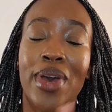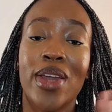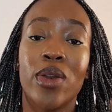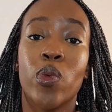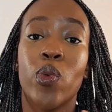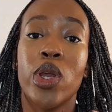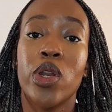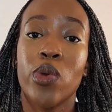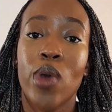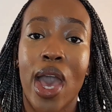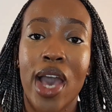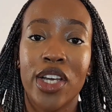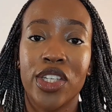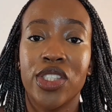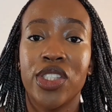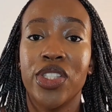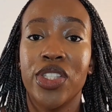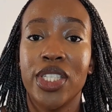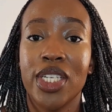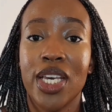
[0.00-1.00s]
and when you
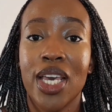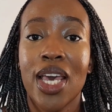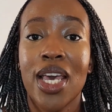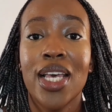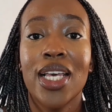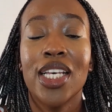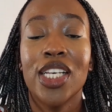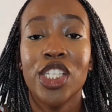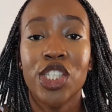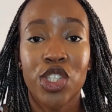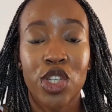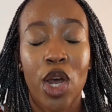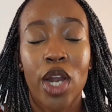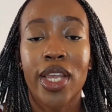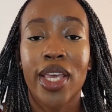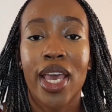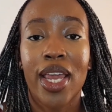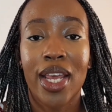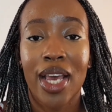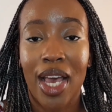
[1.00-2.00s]
actually
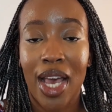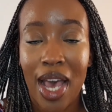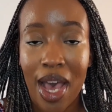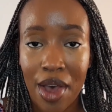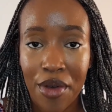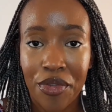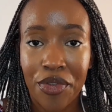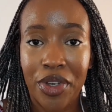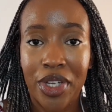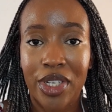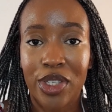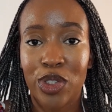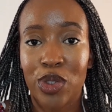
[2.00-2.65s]
start getting covered.